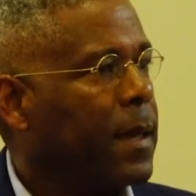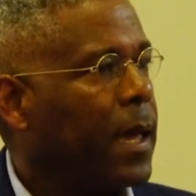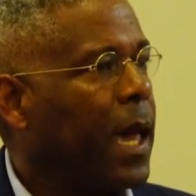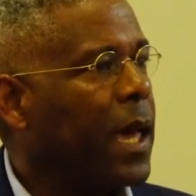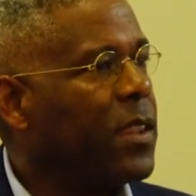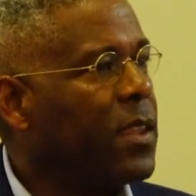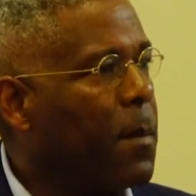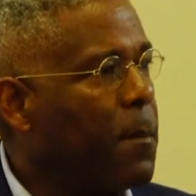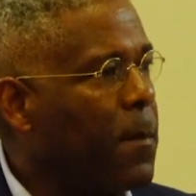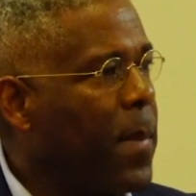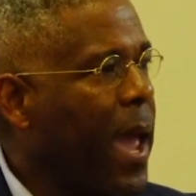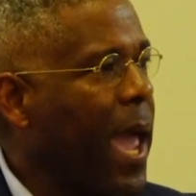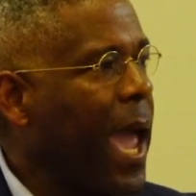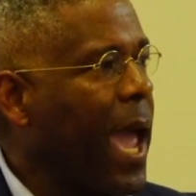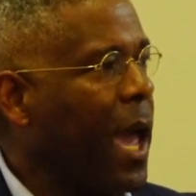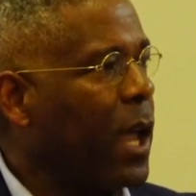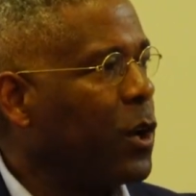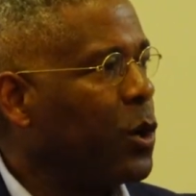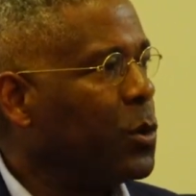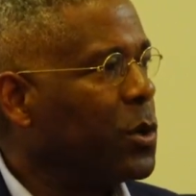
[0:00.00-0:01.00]
And the
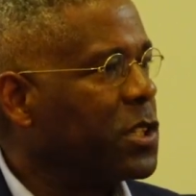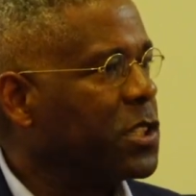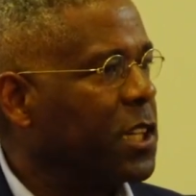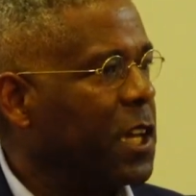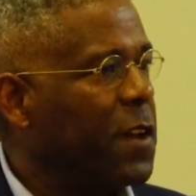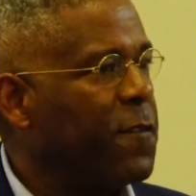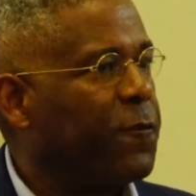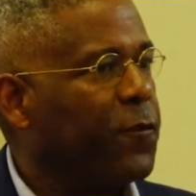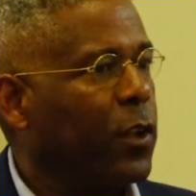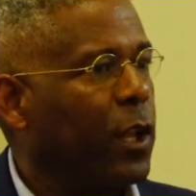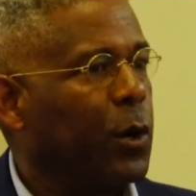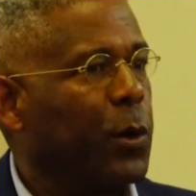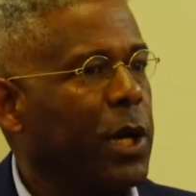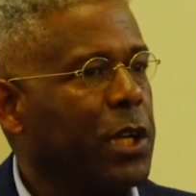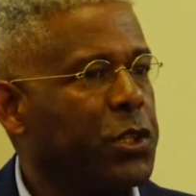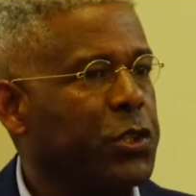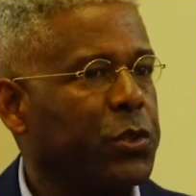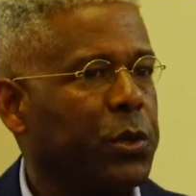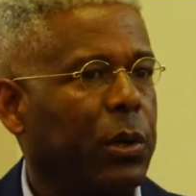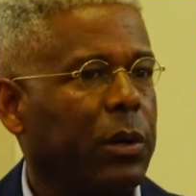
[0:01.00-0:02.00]
man who was
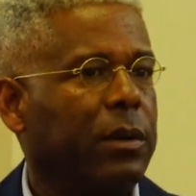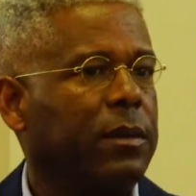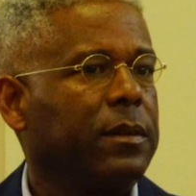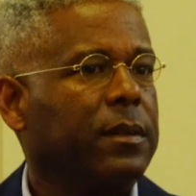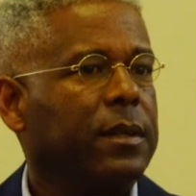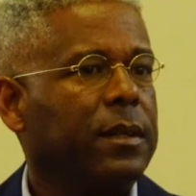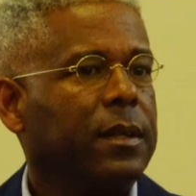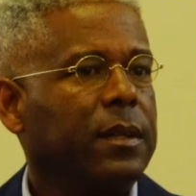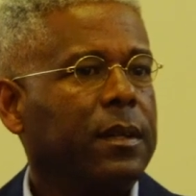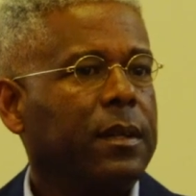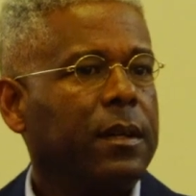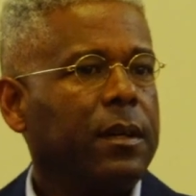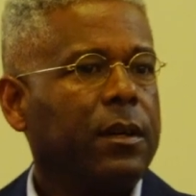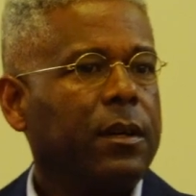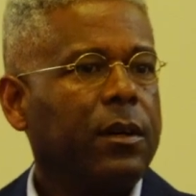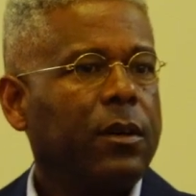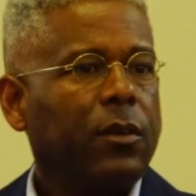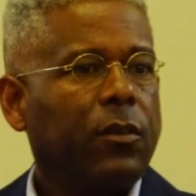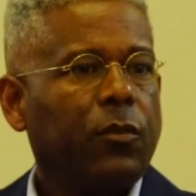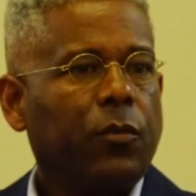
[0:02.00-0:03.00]
influential
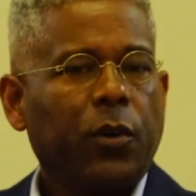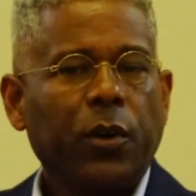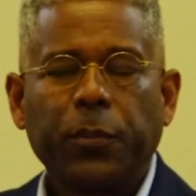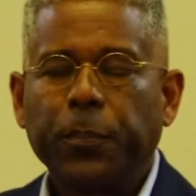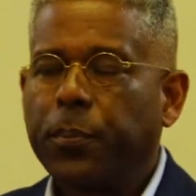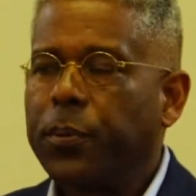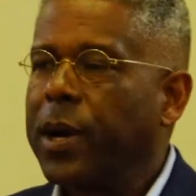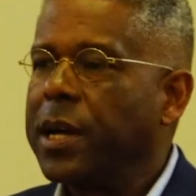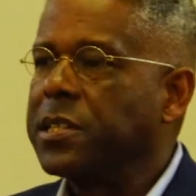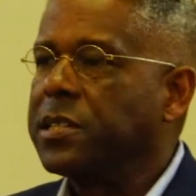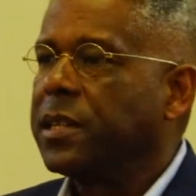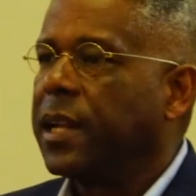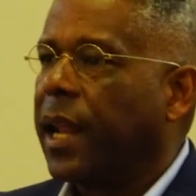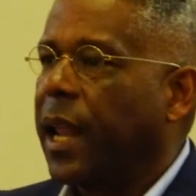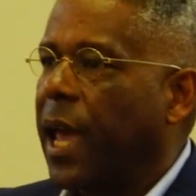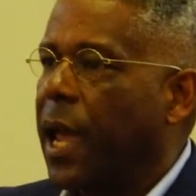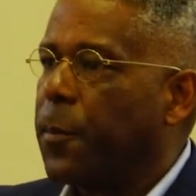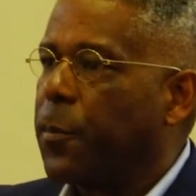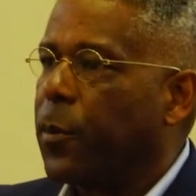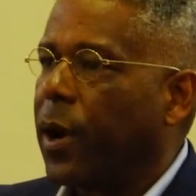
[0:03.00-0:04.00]
with
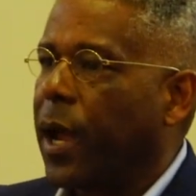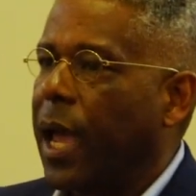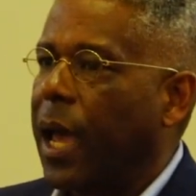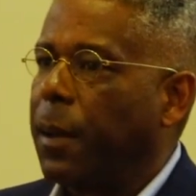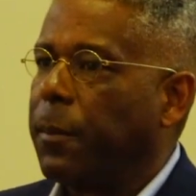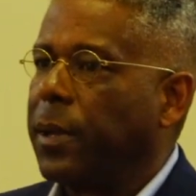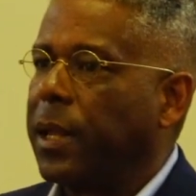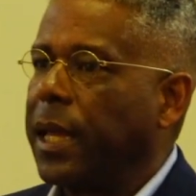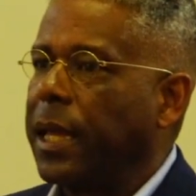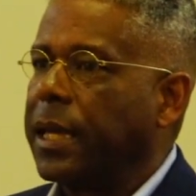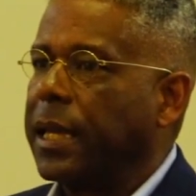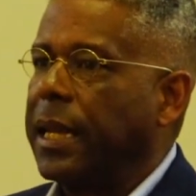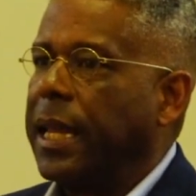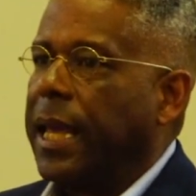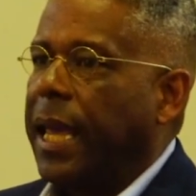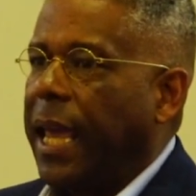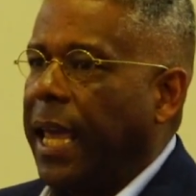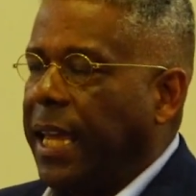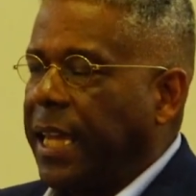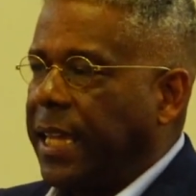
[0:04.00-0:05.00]
President Abraham
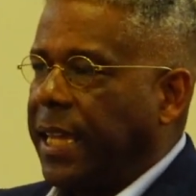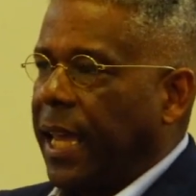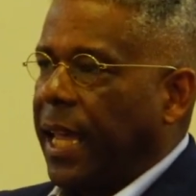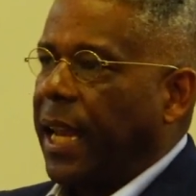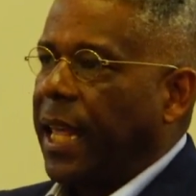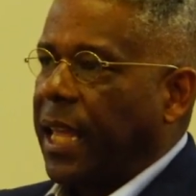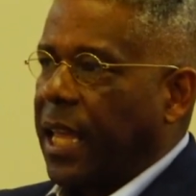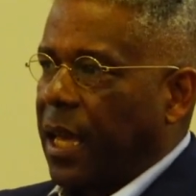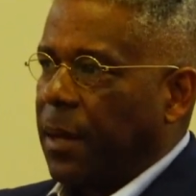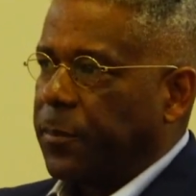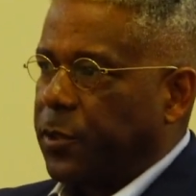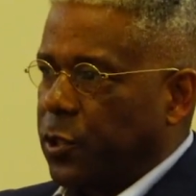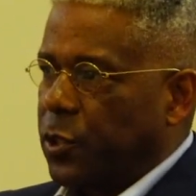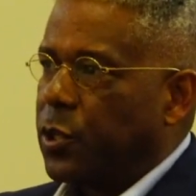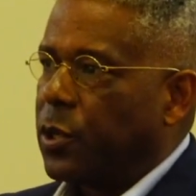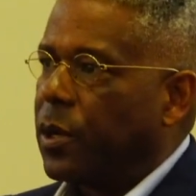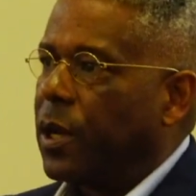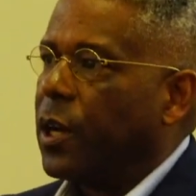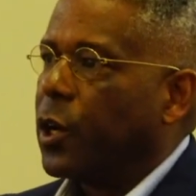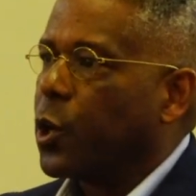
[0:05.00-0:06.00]
Lincoln in getting him
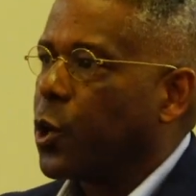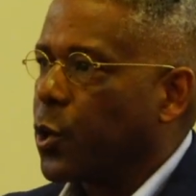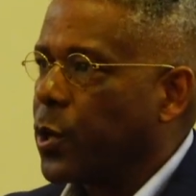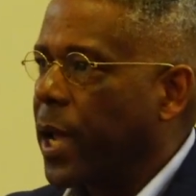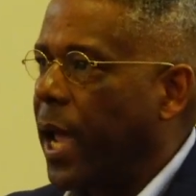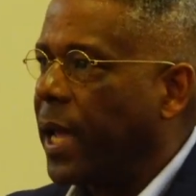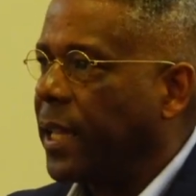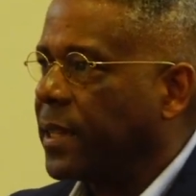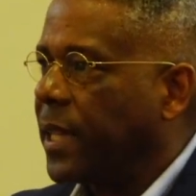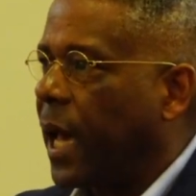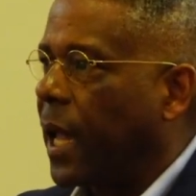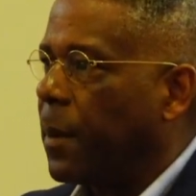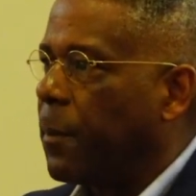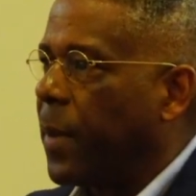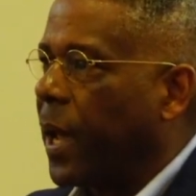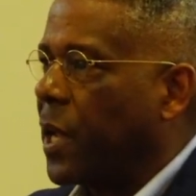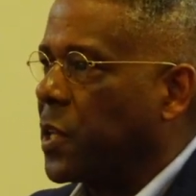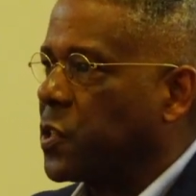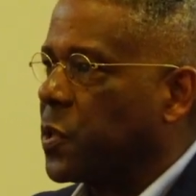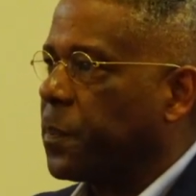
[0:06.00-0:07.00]
to create that
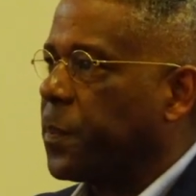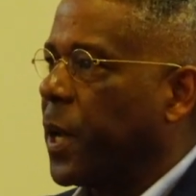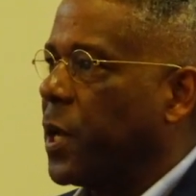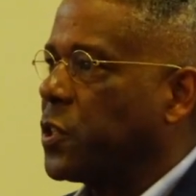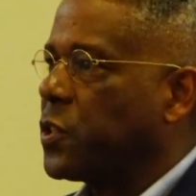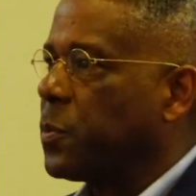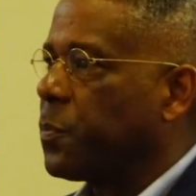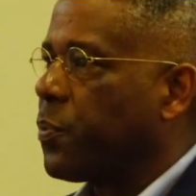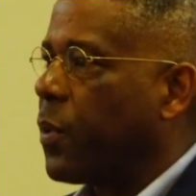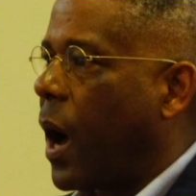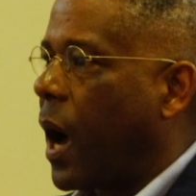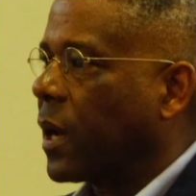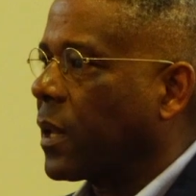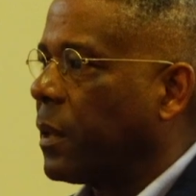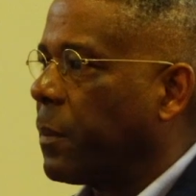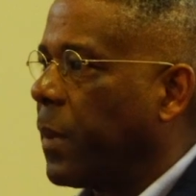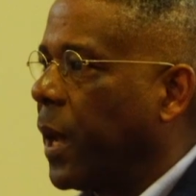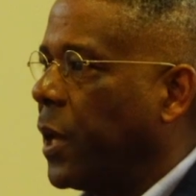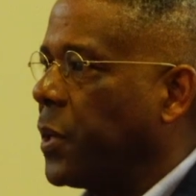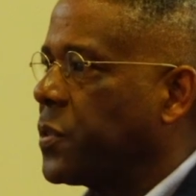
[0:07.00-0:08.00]
Emancipation
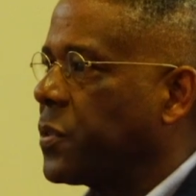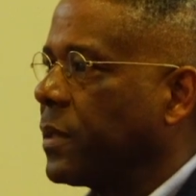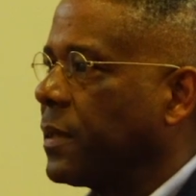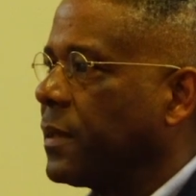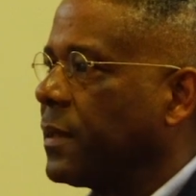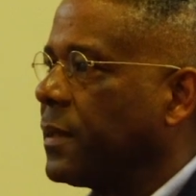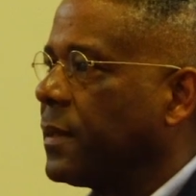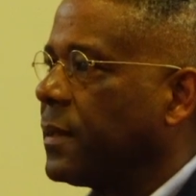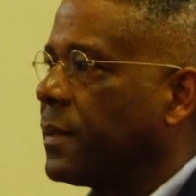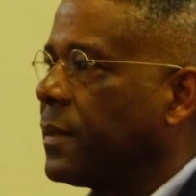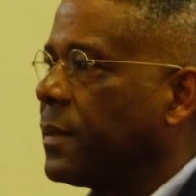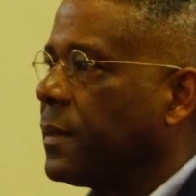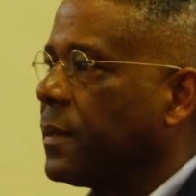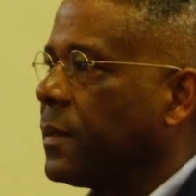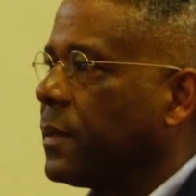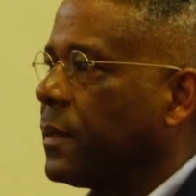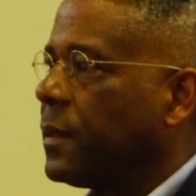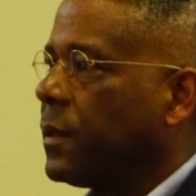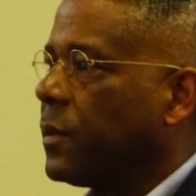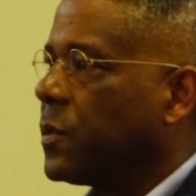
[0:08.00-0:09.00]
Proclamation
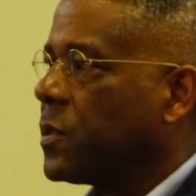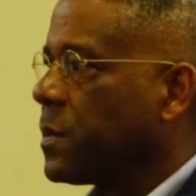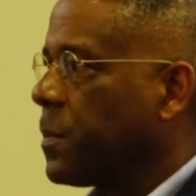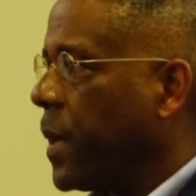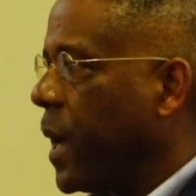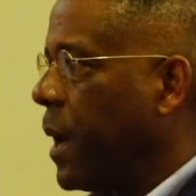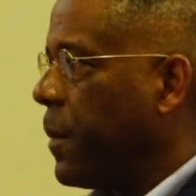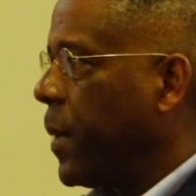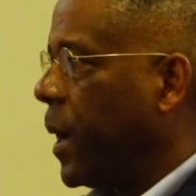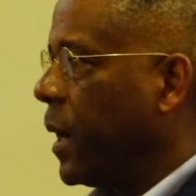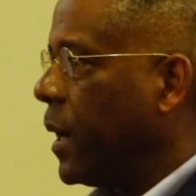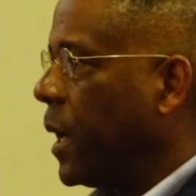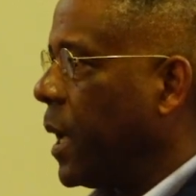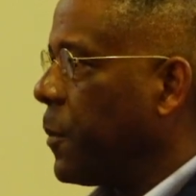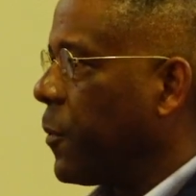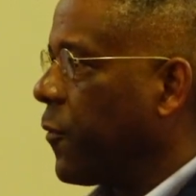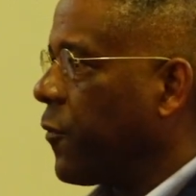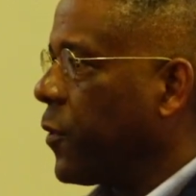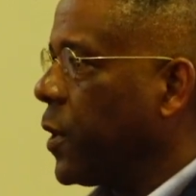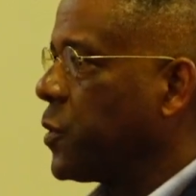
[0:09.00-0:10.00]
is a man by the
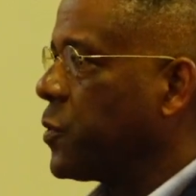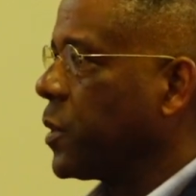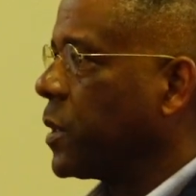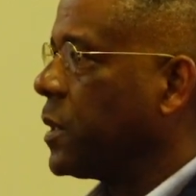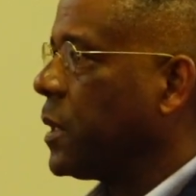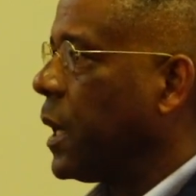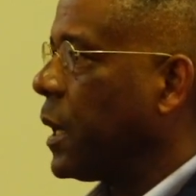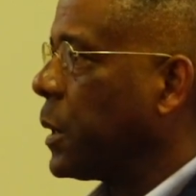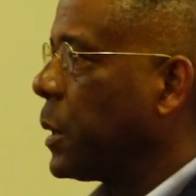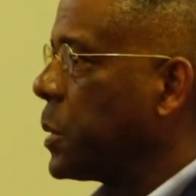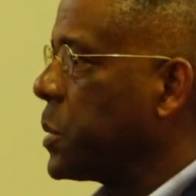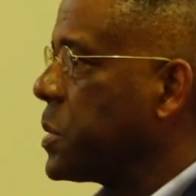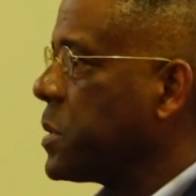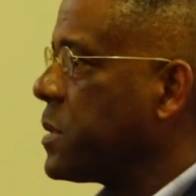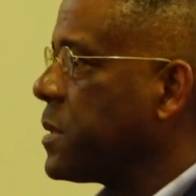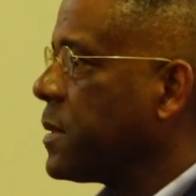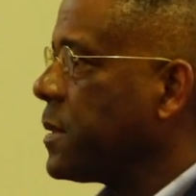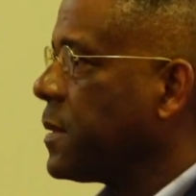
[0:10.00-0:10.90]
name of Frederick Douglass.